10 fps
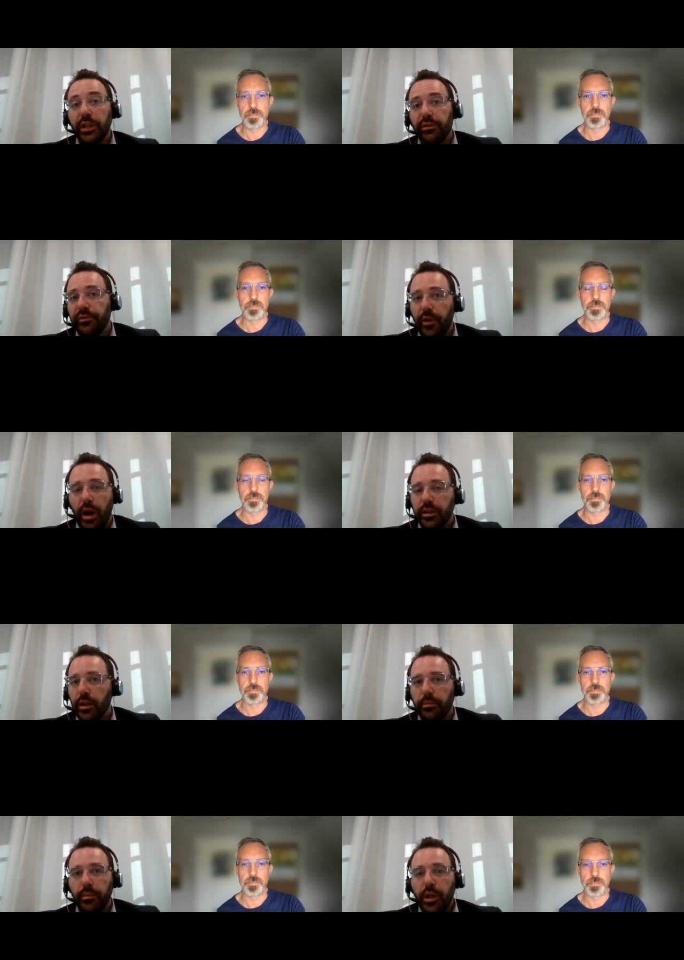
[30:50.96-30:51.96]
Speaker 1: even find
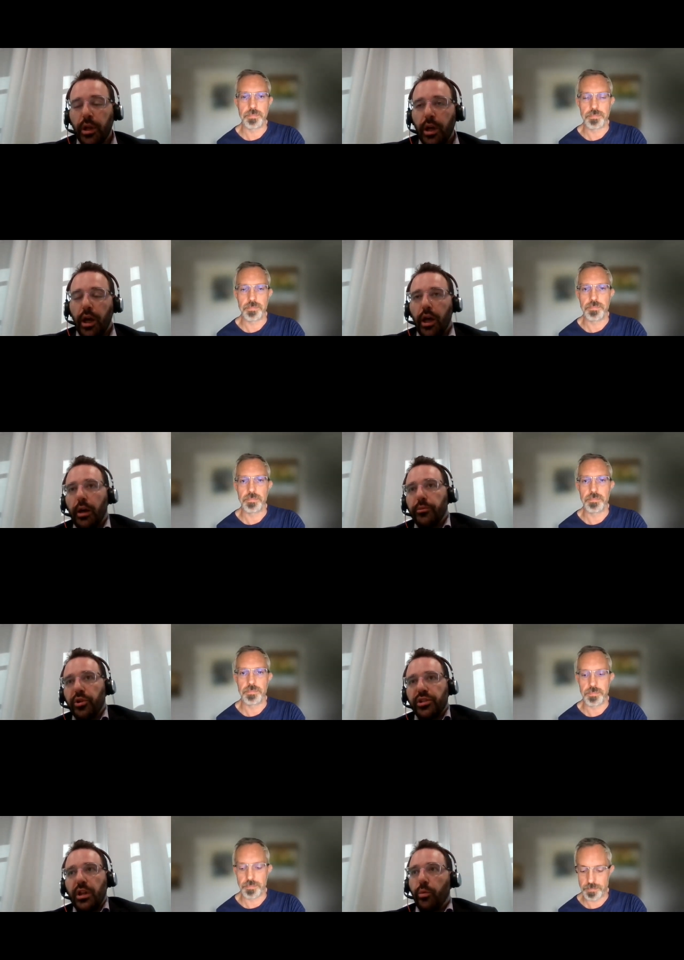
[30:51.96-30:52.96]
them, um,
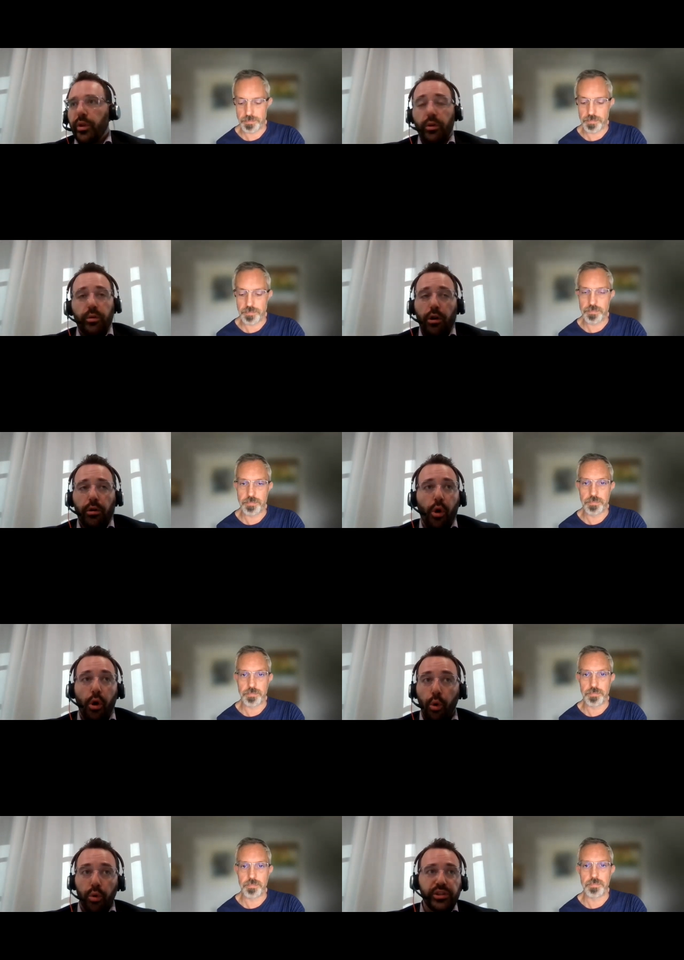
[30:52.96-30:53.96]
there's the, we our, our
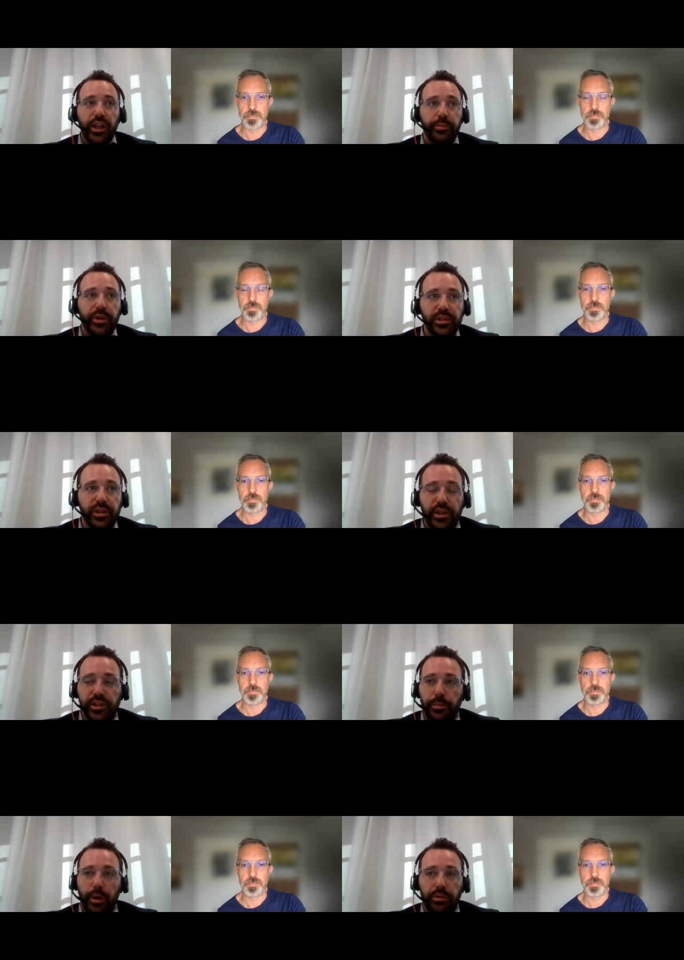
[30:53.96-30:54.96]
wholesale business
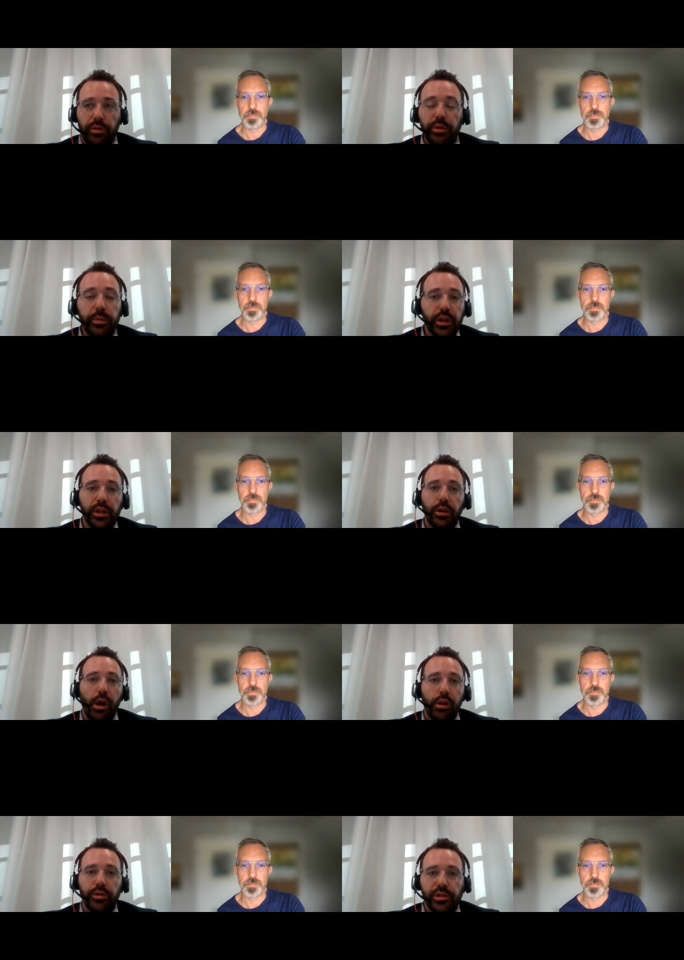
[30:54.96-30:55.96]
has about three million
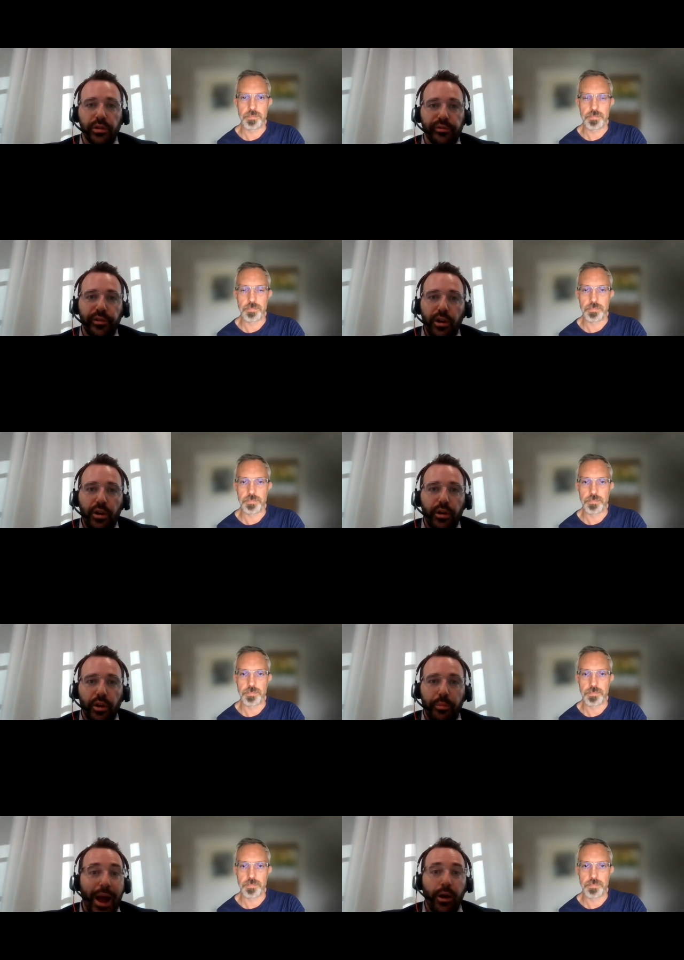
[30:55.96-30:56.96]
dollars of you
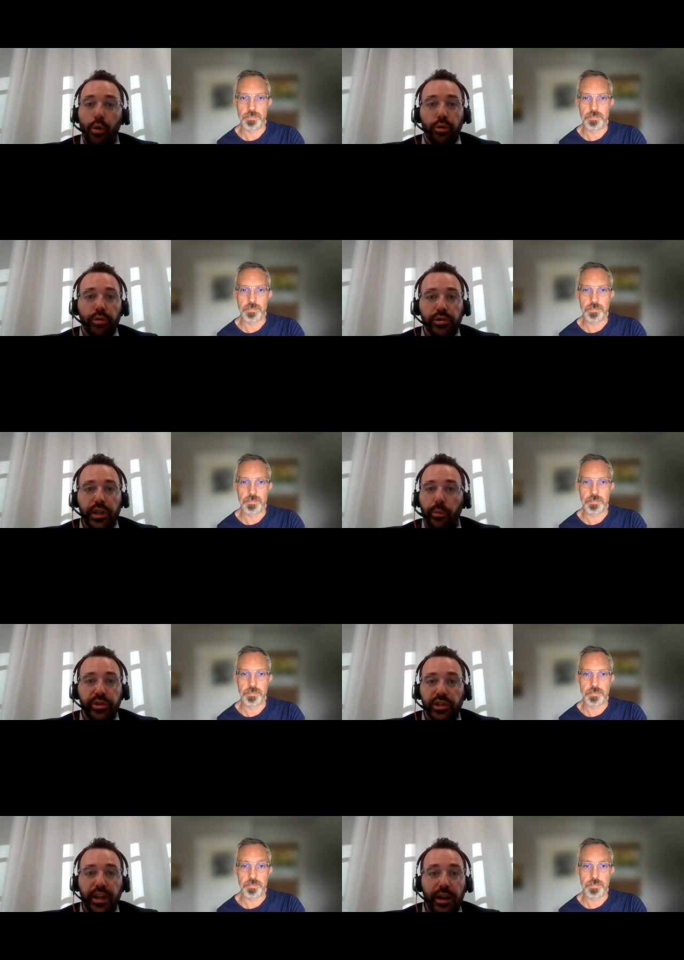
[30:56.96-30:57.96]
know, back orders that we
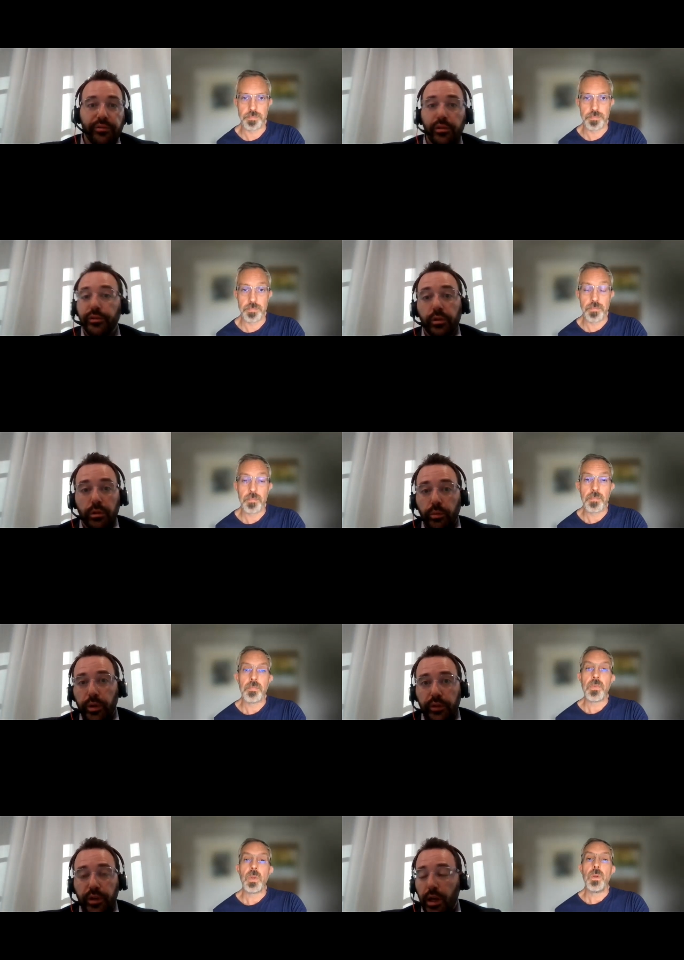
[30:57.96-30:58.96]
just can't fulfill.
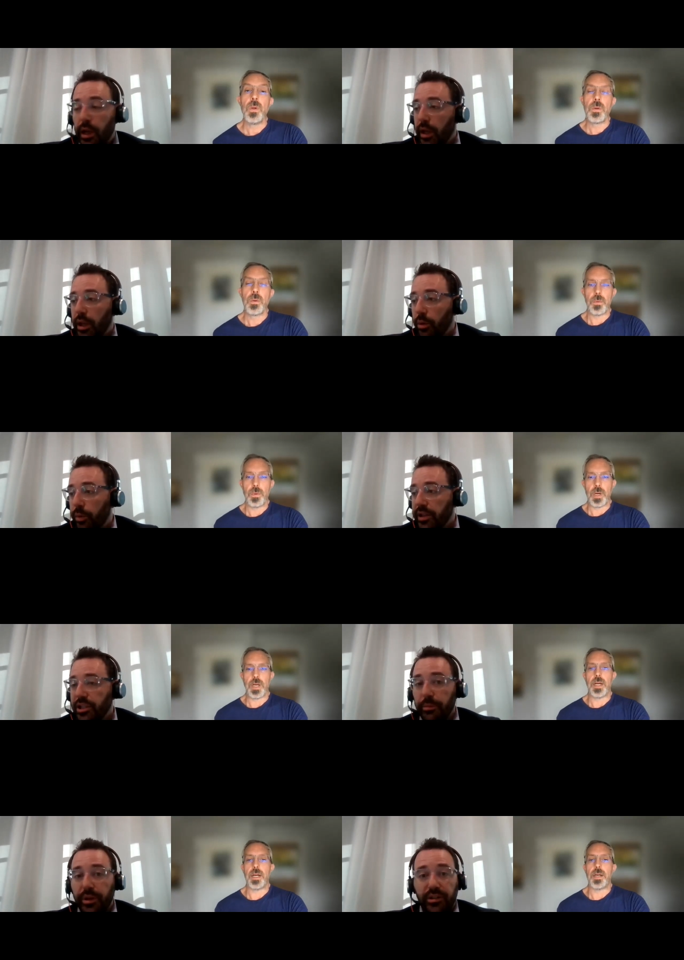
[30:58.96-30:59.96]
We even, uh, you know, we had
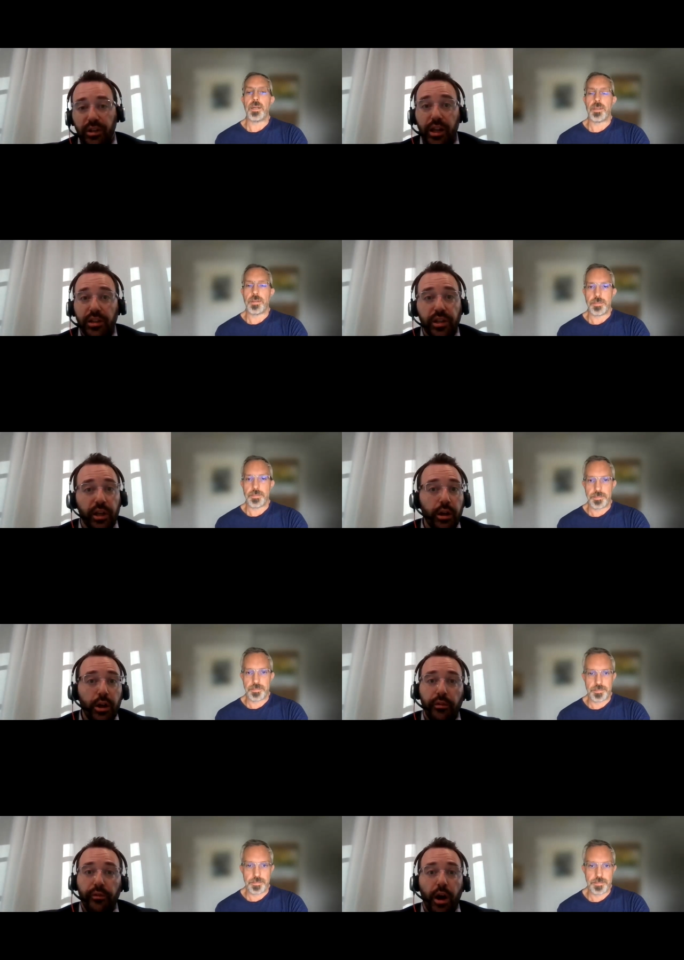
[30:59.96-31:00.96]
somebody today say,
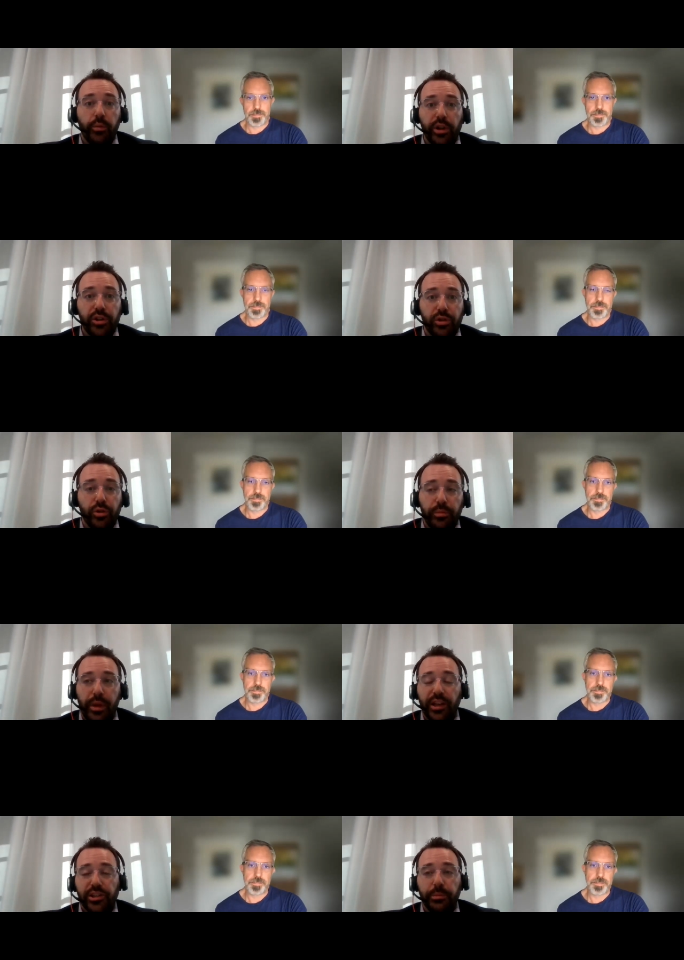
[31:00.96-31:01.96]
Vahan, we need you to
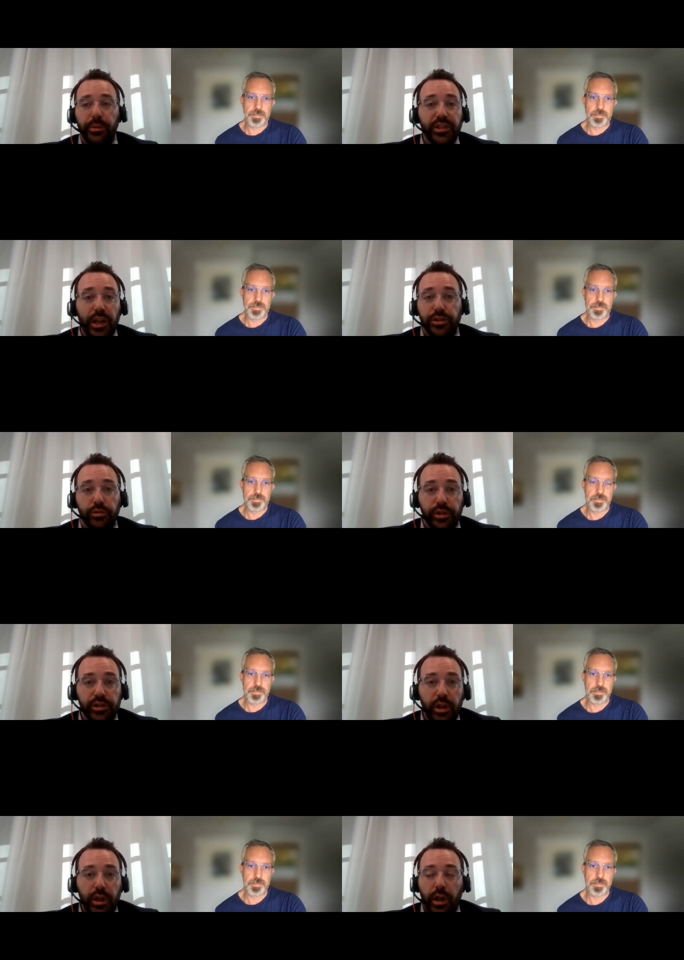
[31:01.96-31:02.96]
make us some
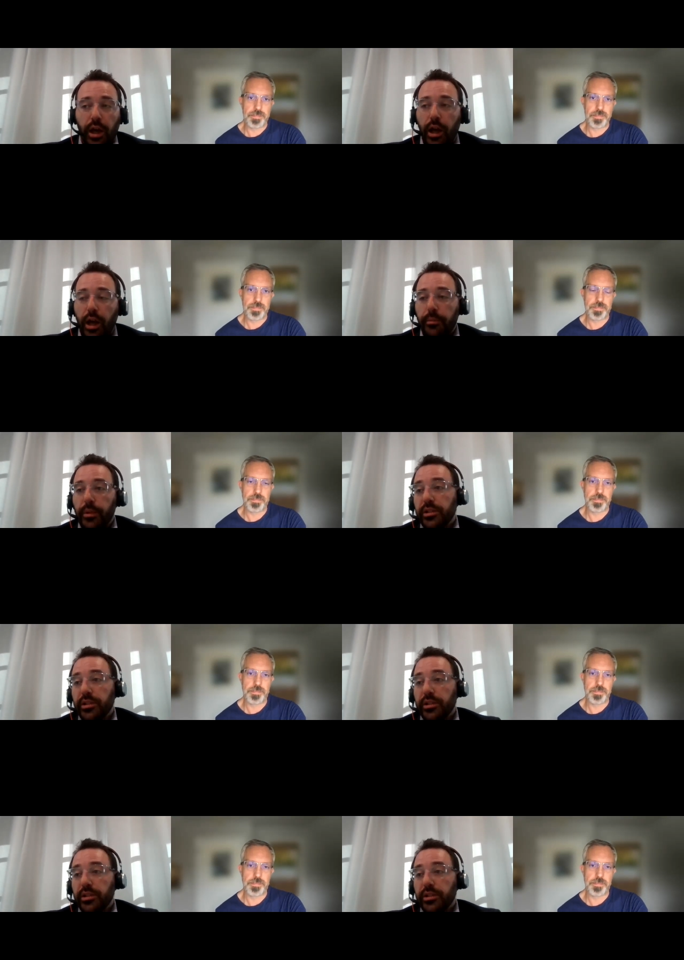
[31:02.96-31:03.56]
accessories. Um, and I